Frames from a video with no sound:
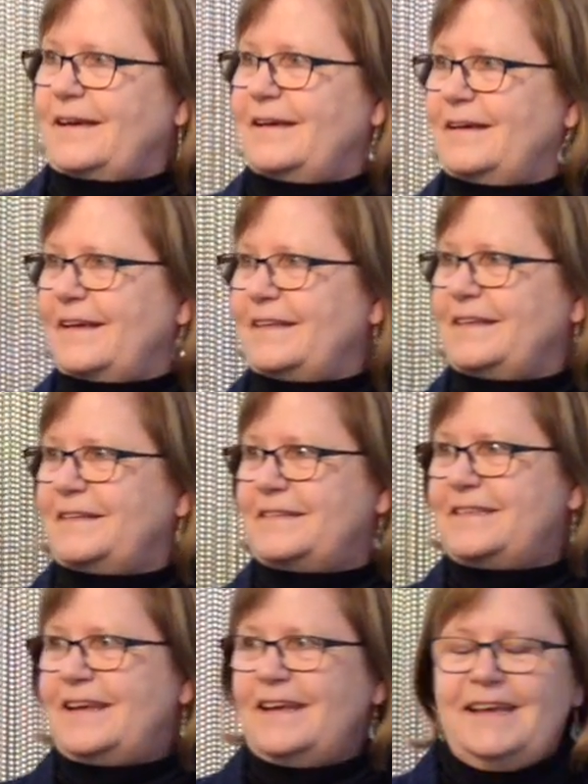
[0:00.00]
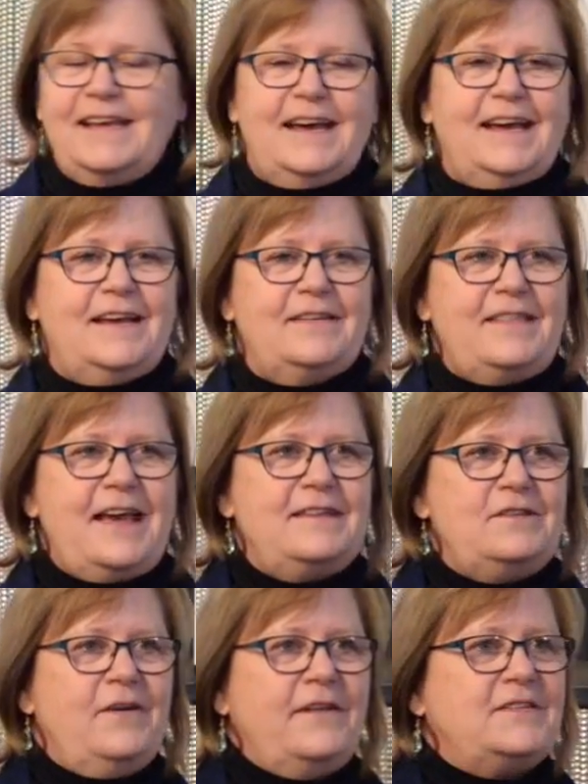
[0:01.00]

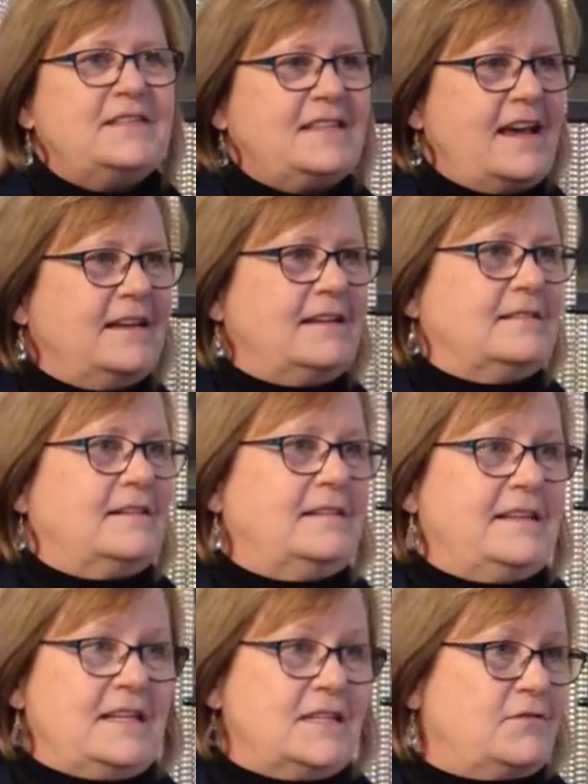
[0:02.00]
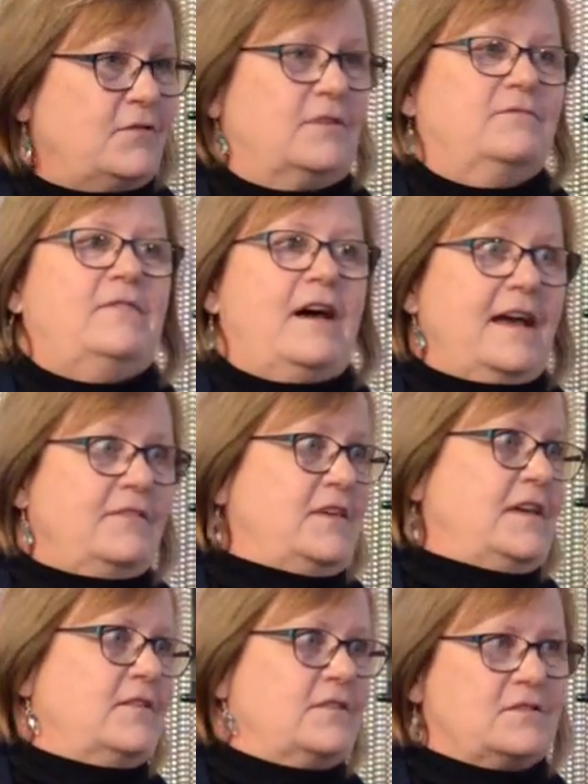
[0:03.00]
That you have to sign a lease for 5
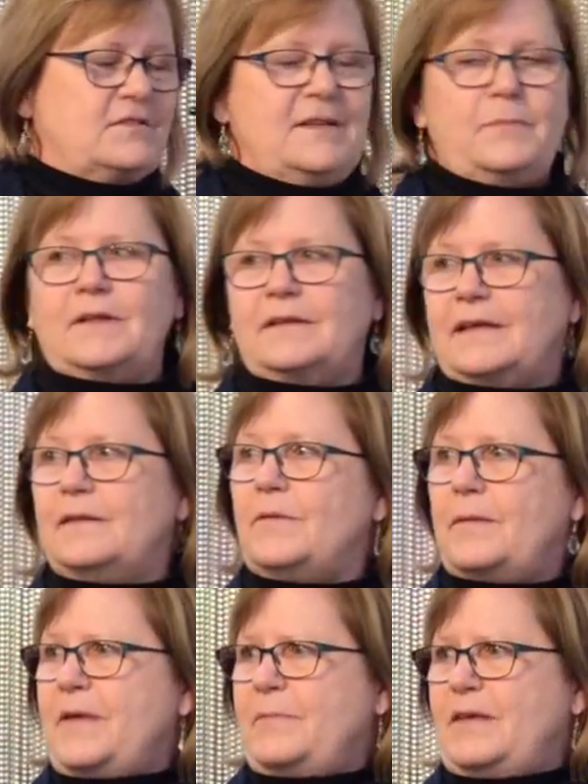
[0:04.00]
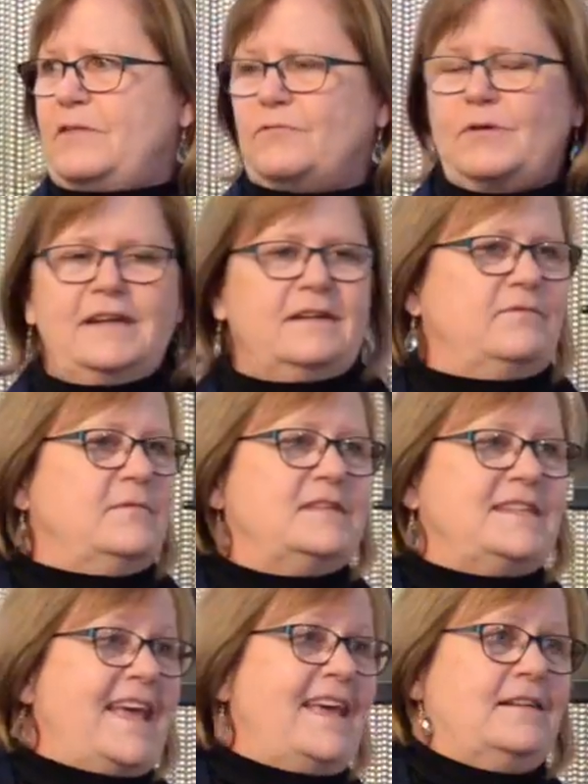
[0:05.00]
years, typically, maybe 3 to
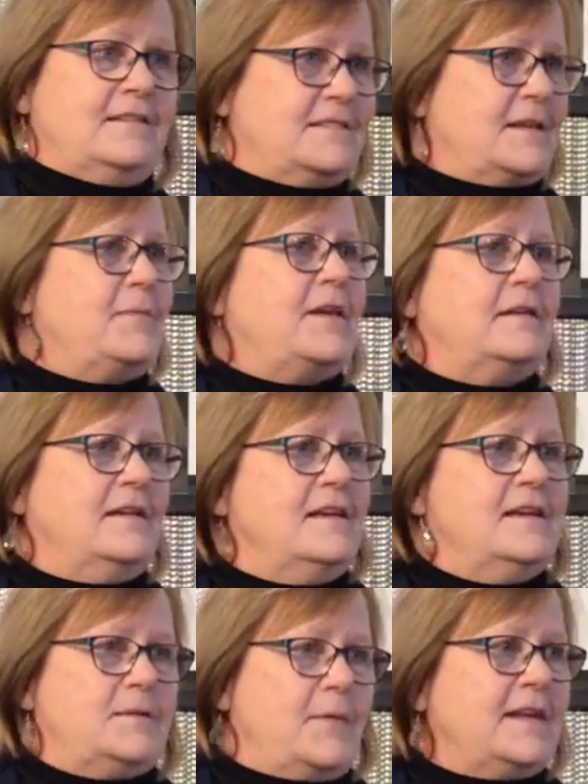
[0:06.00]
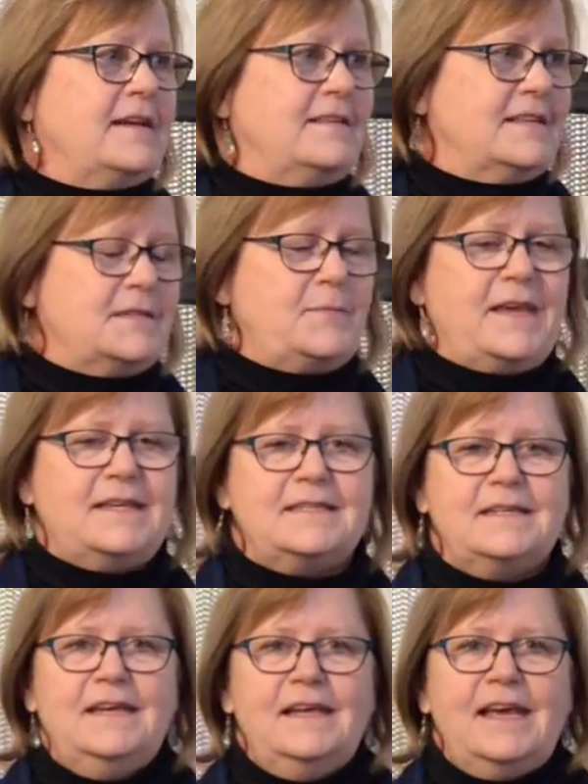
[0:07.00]
10, something depending on the
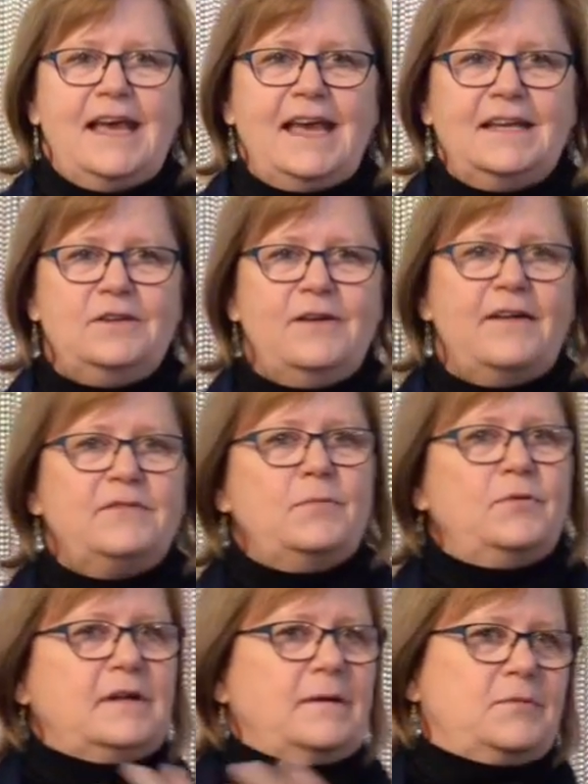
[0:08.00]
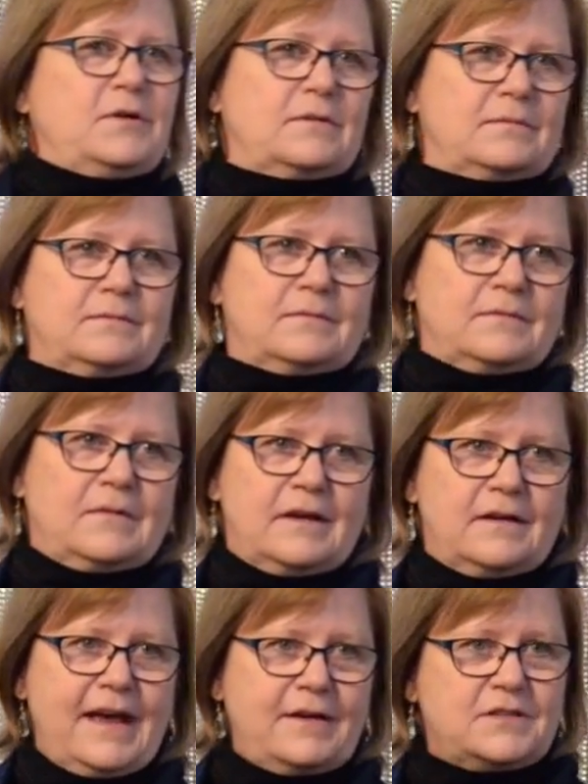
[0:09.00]
space. And you have to put up your
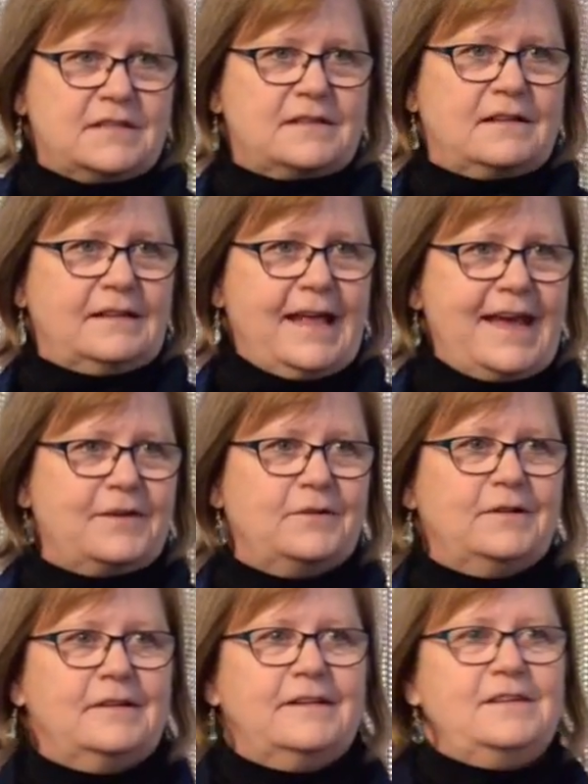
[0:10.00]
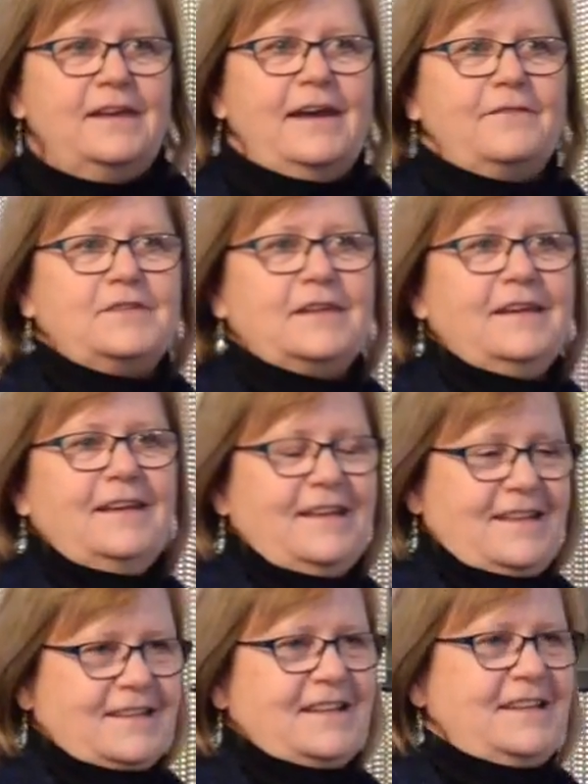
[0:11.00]
house as collateral, and you have to.
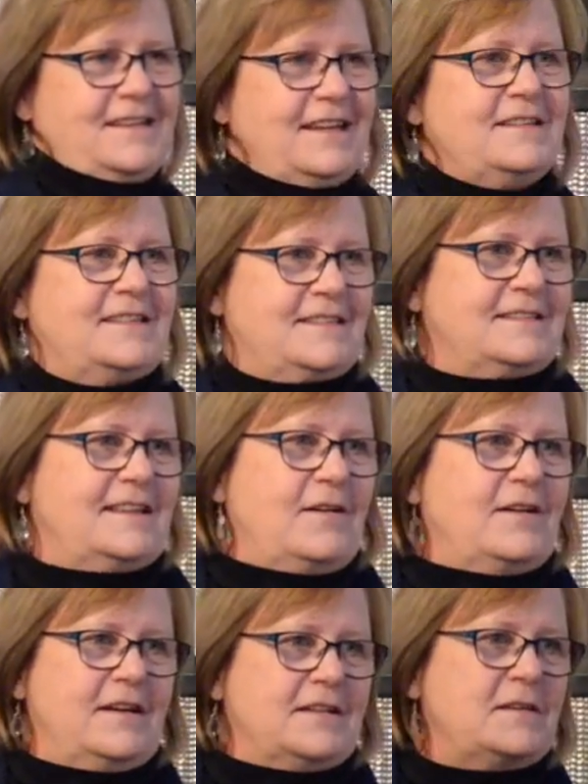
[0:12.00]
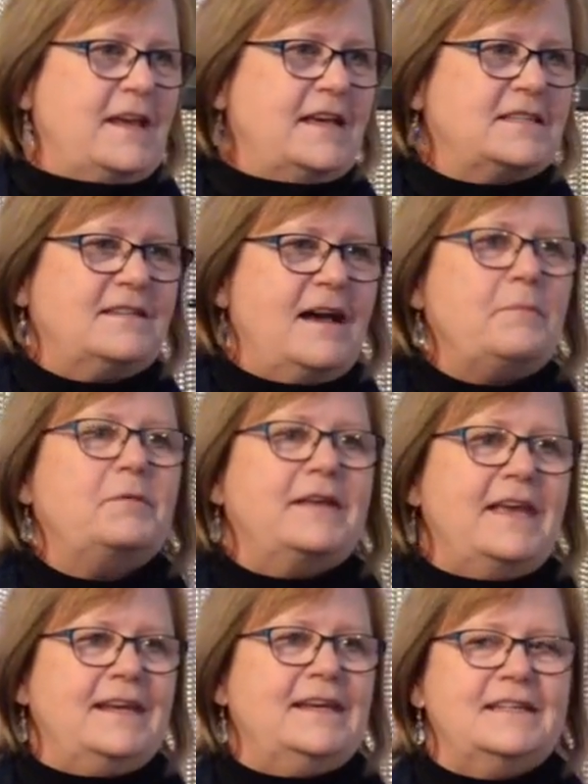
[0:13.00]
It's as
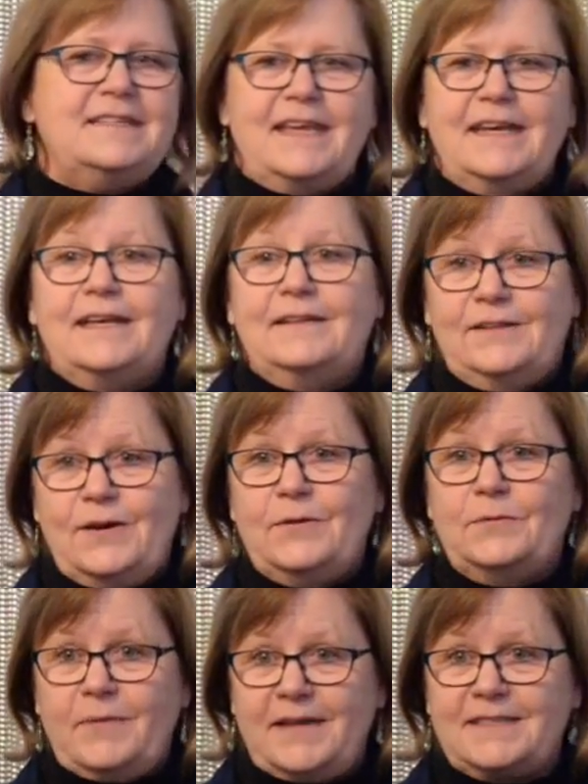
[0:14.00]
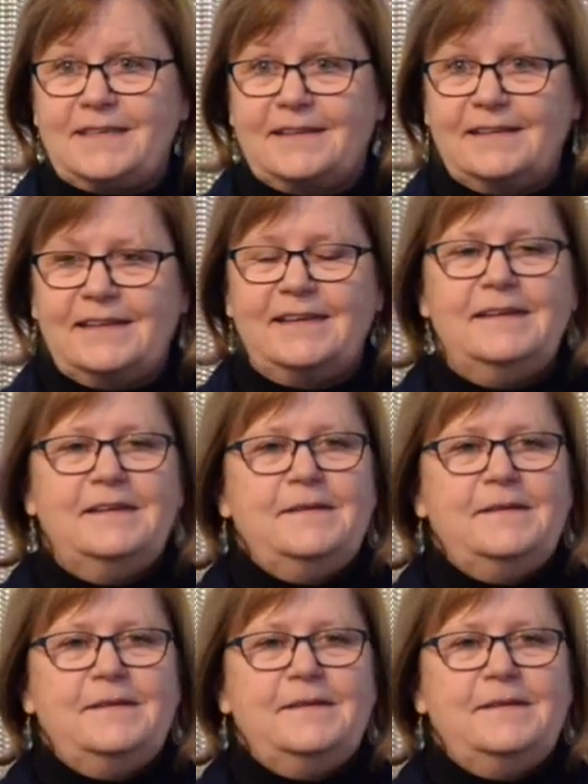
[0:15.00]
complicated as getting a loan, basically.